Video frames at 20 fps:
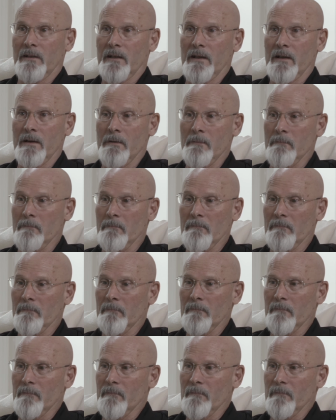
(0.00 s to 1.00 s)
Um,
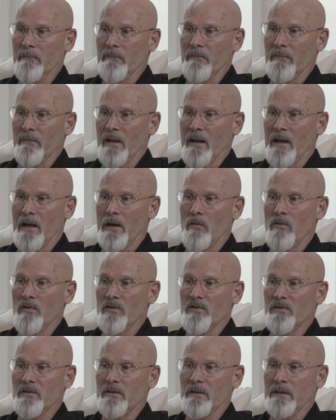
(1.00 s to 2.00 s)
I
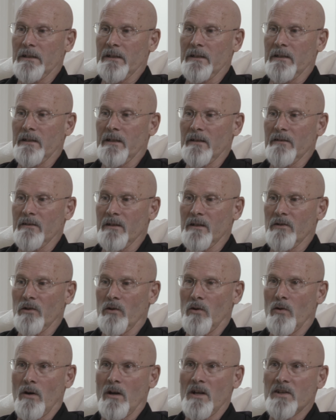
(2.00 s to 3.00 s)
was getting into
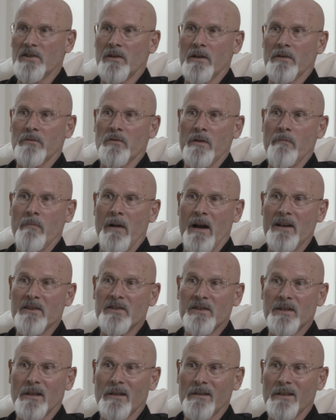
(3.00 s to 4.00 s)
cross country
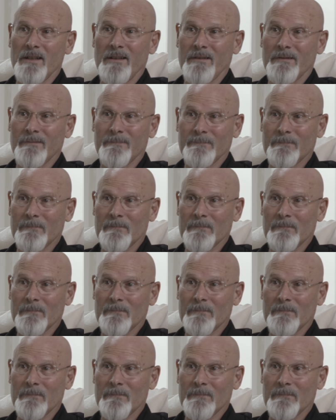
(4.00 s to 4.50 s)
bicycling.